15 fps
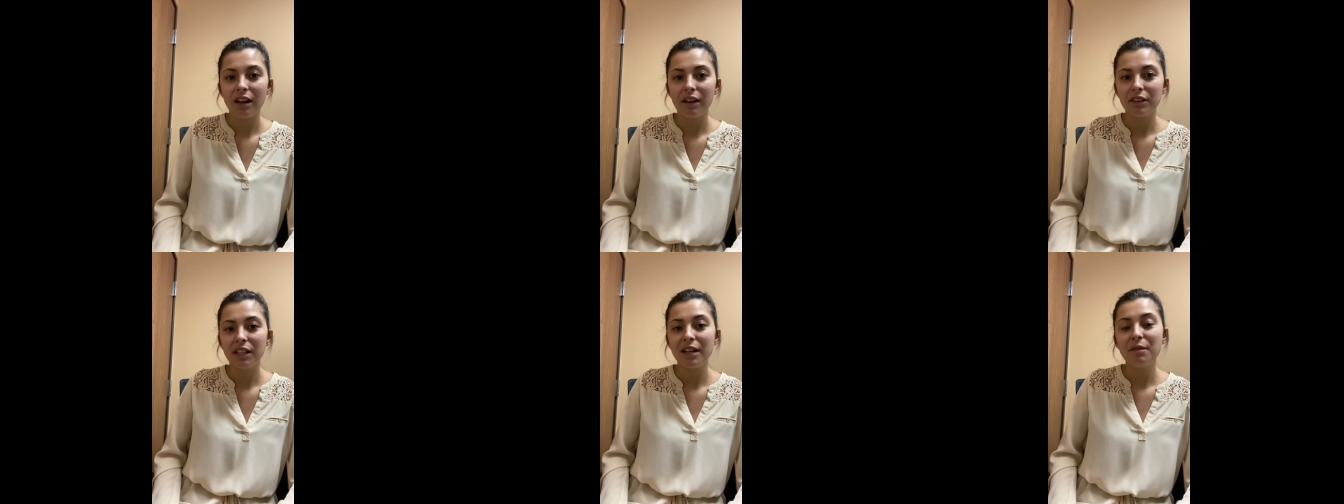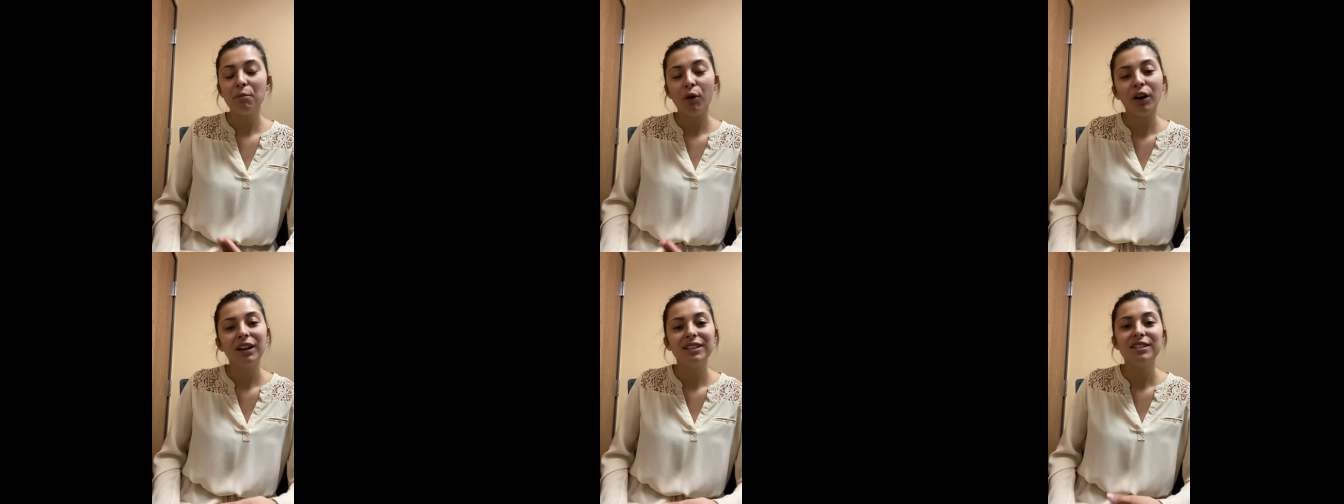the
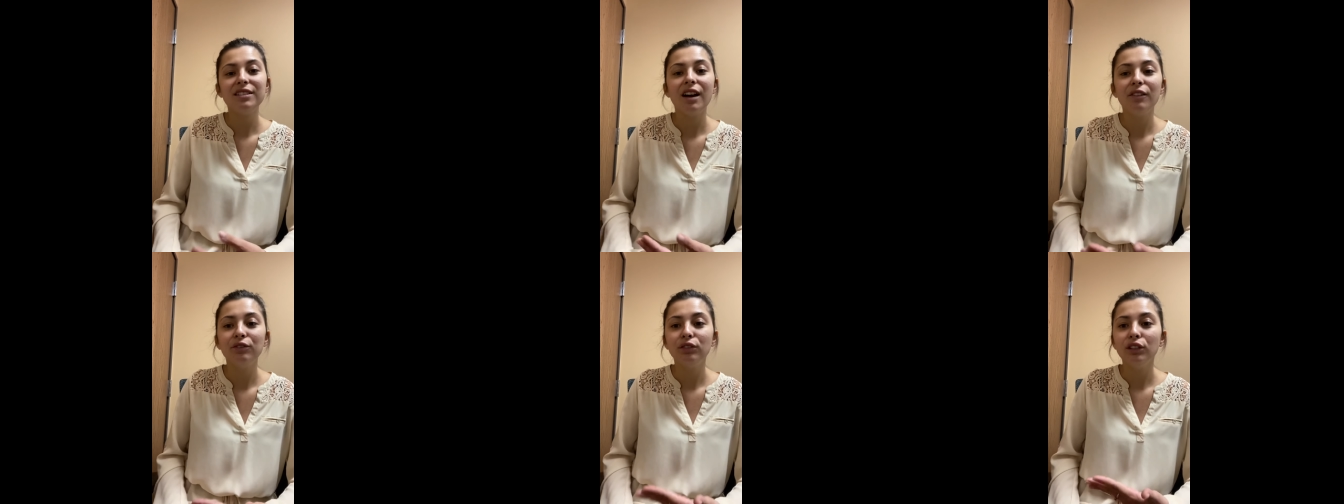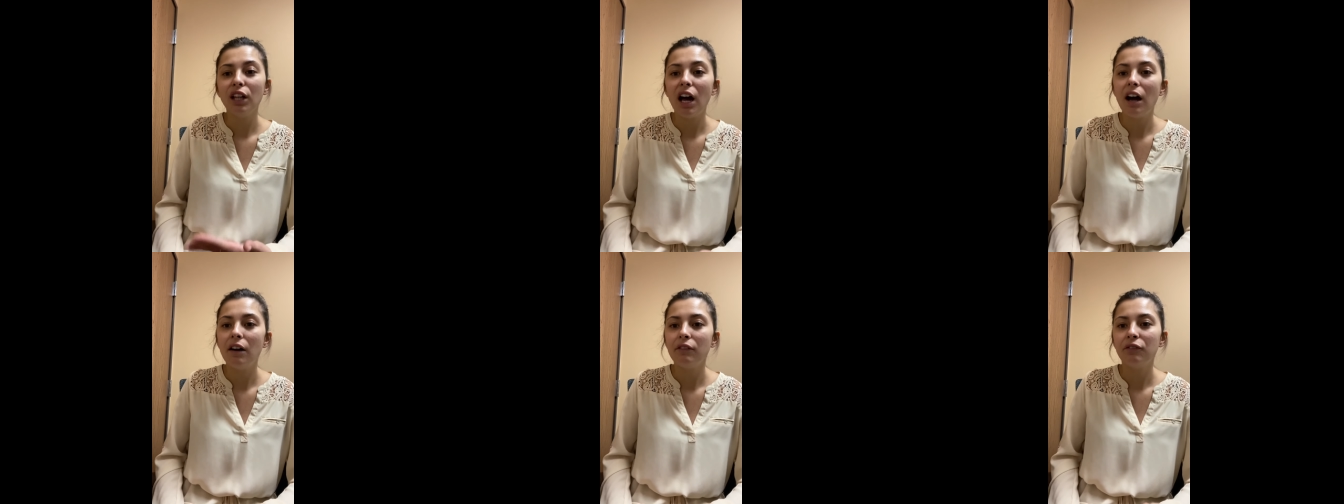importance of
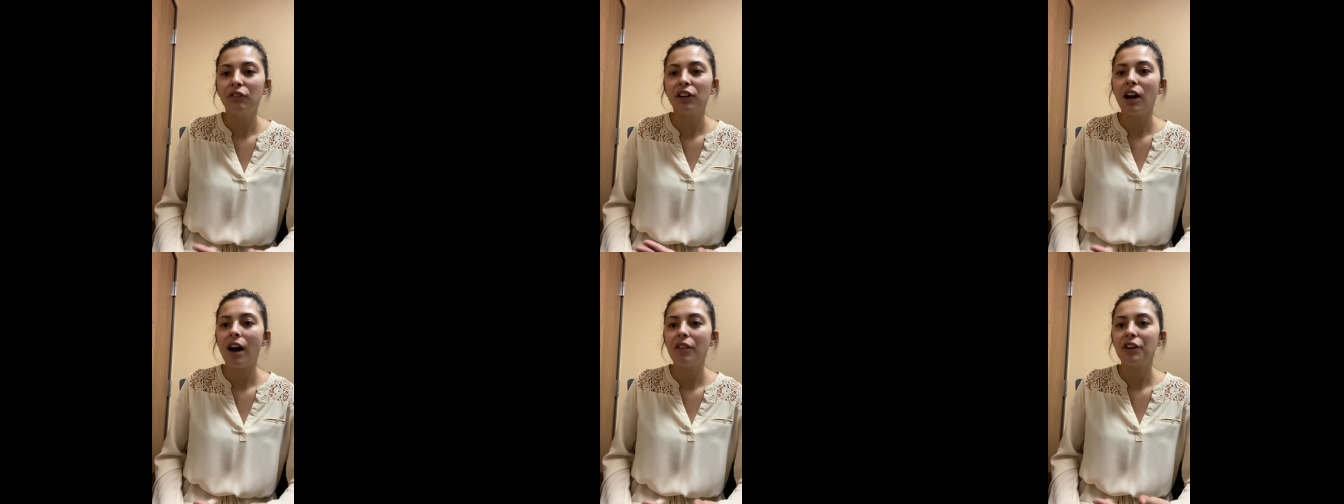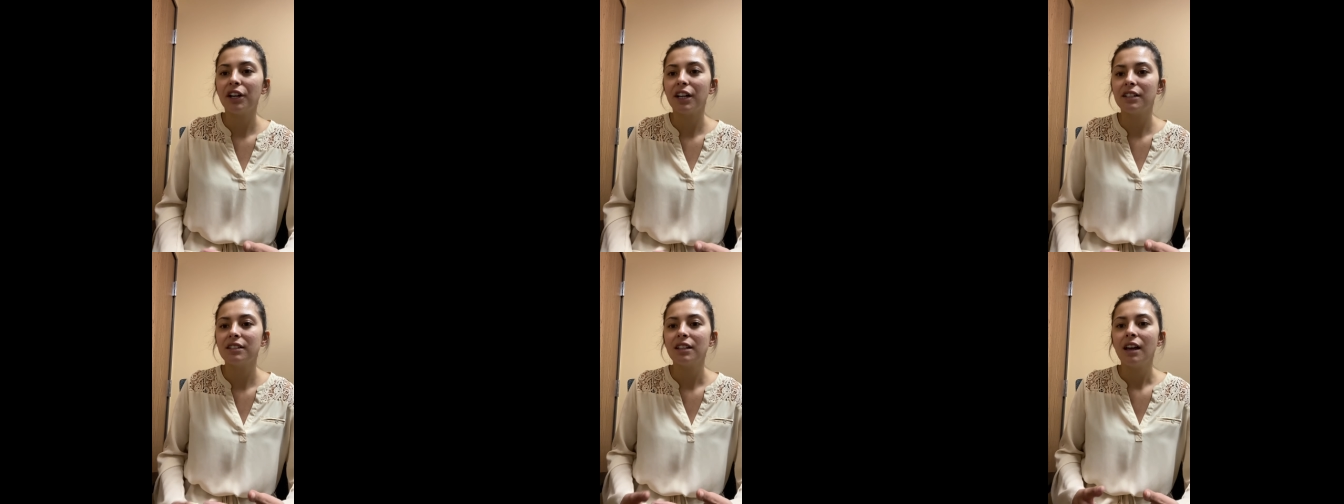love for
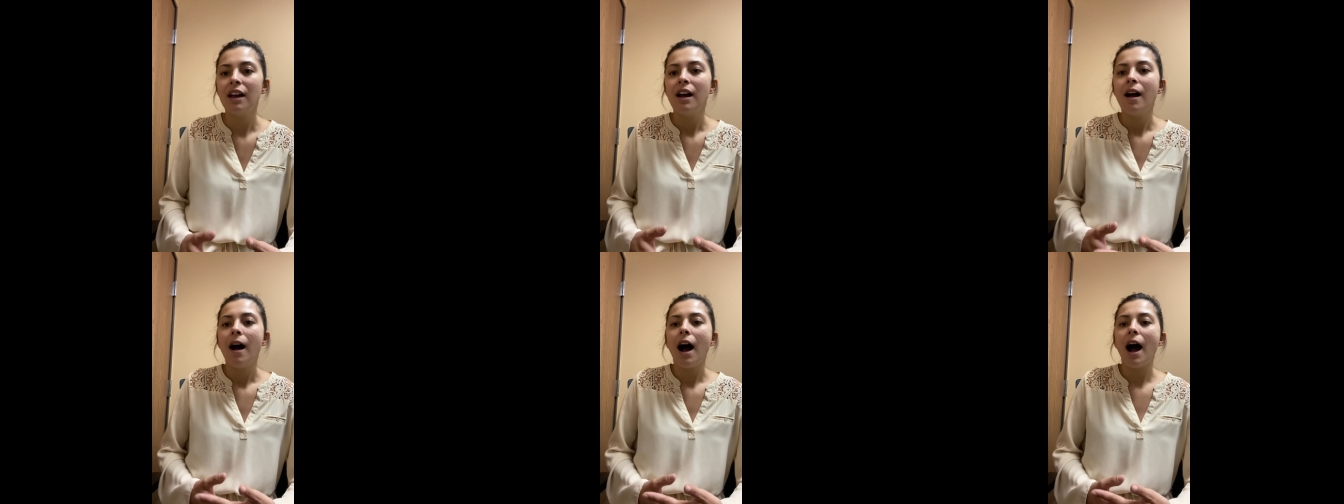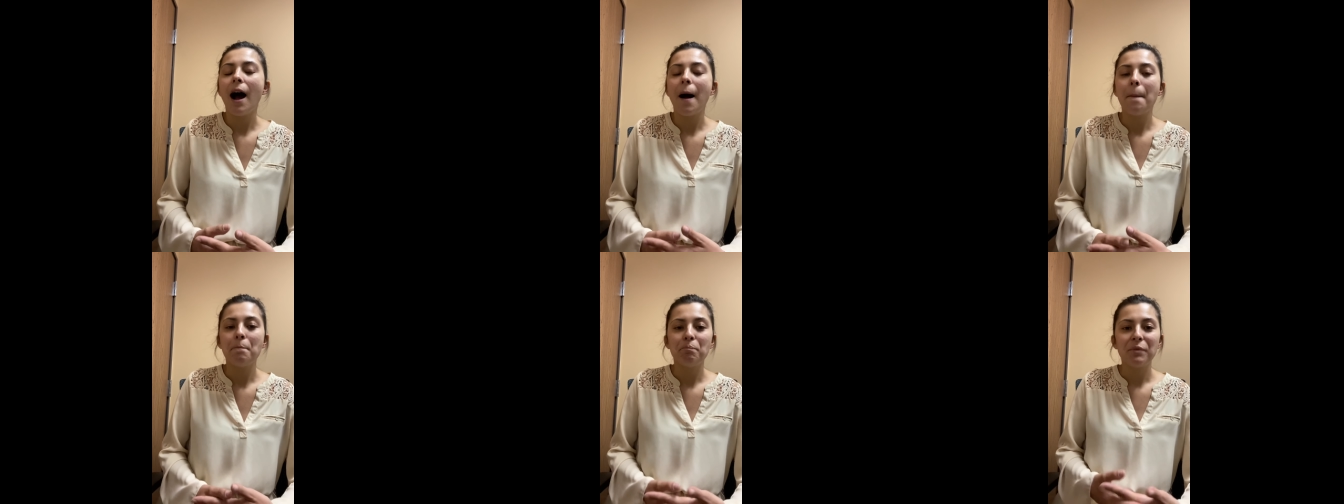others
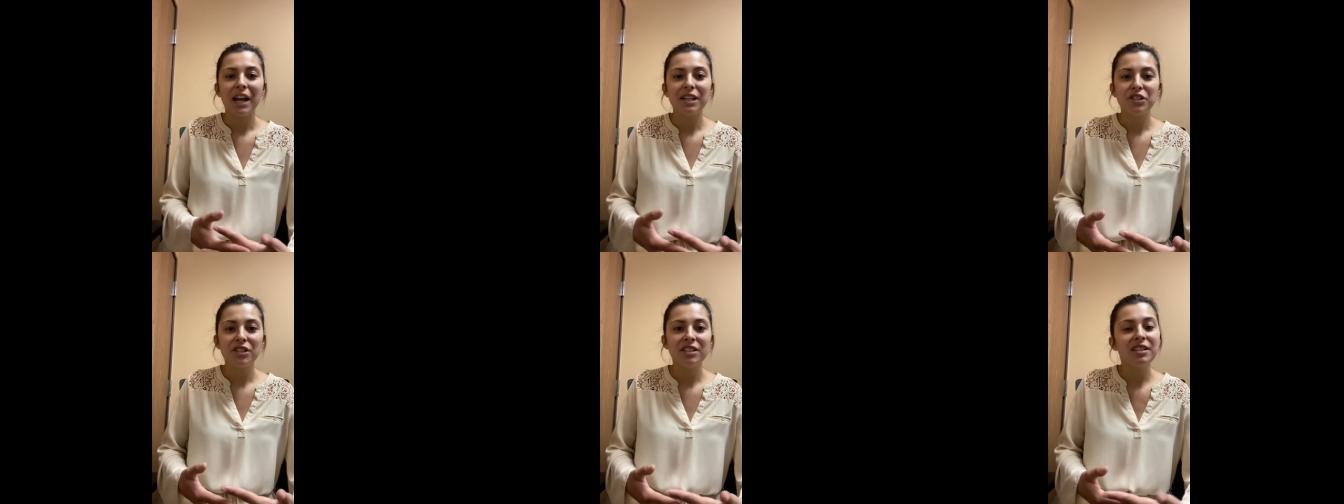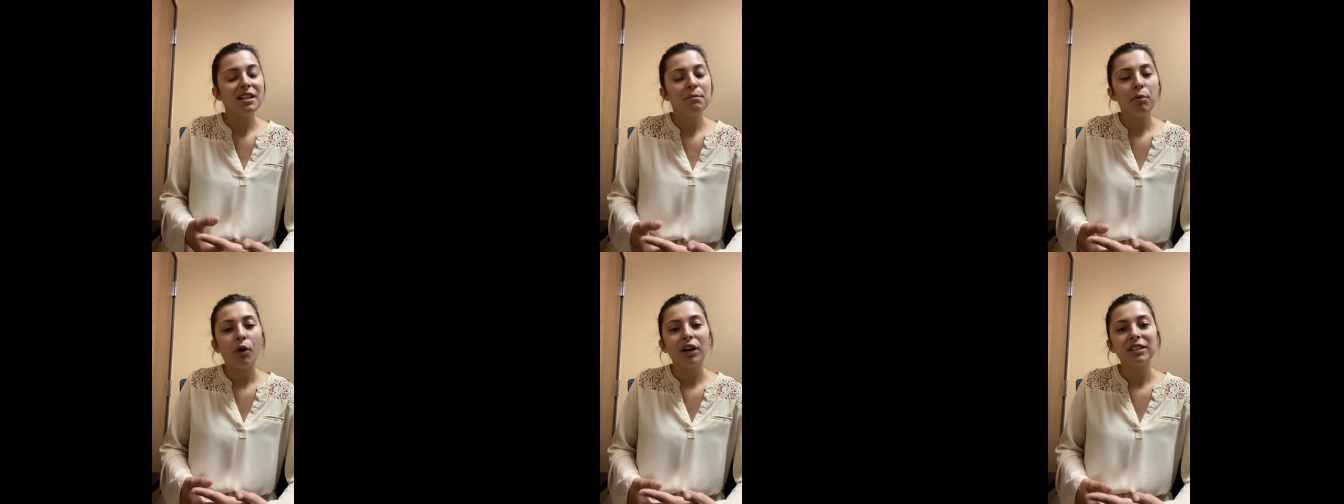um, and just the
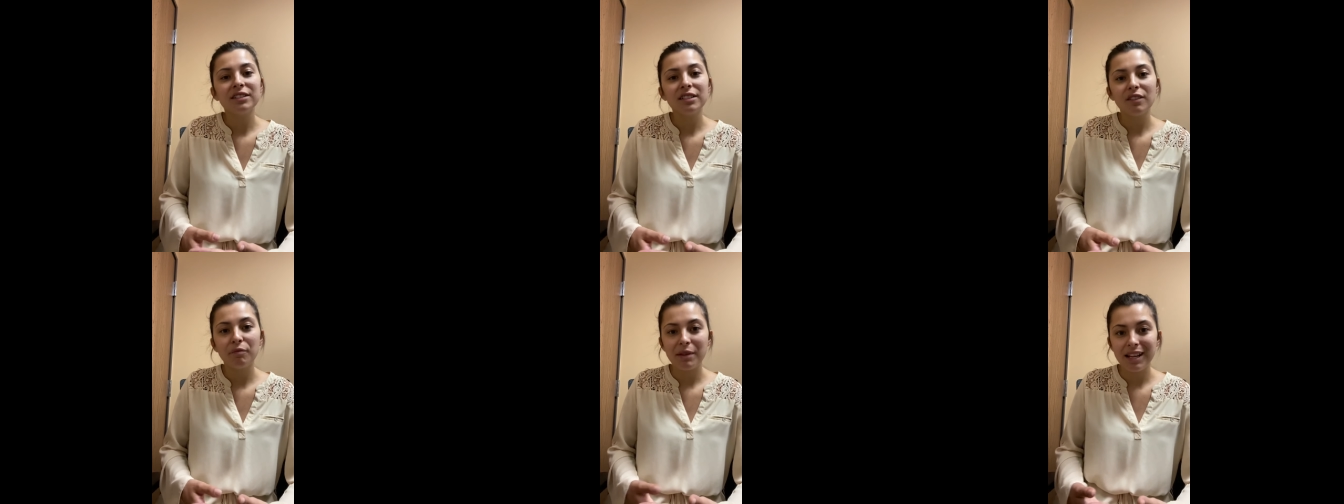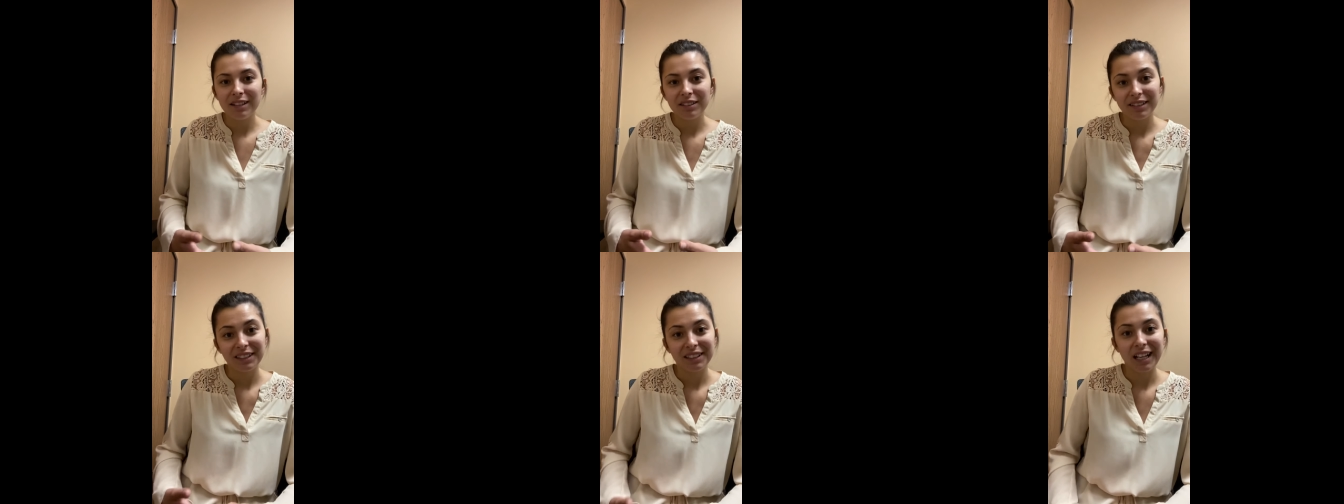importance of being
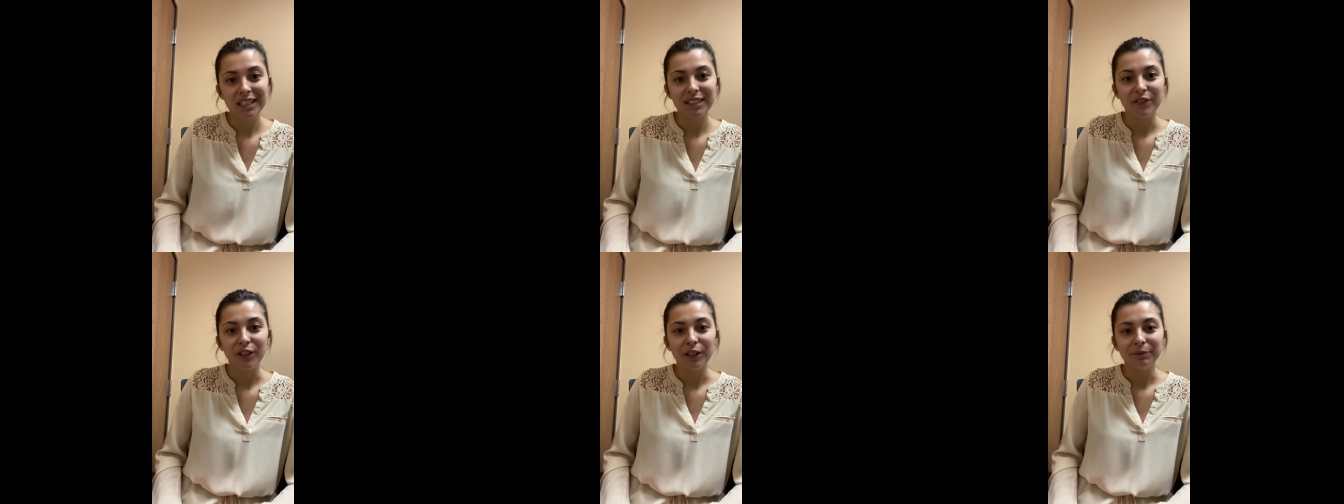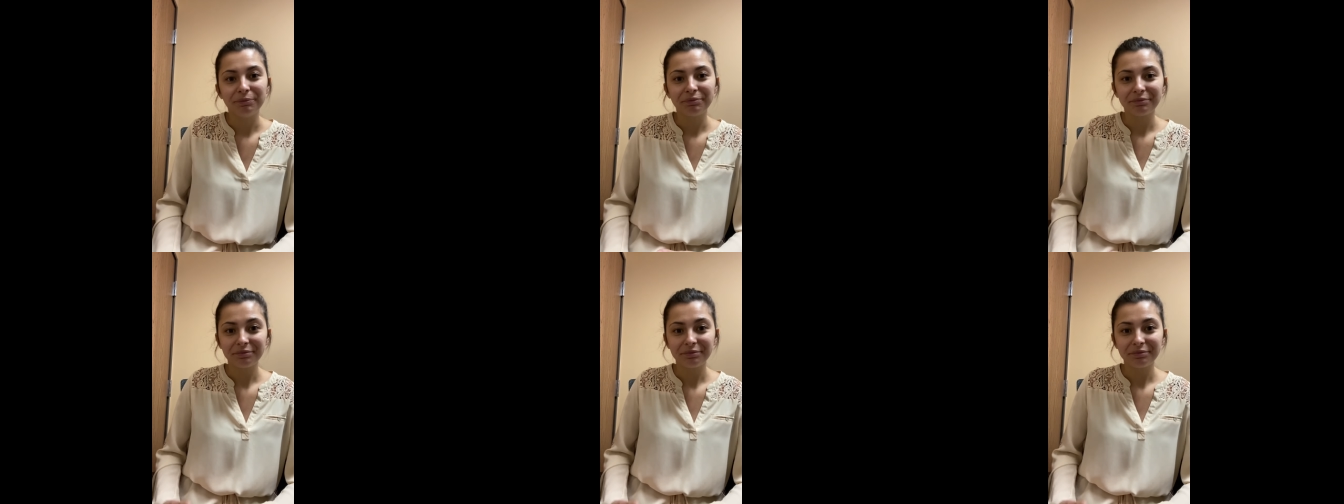successful.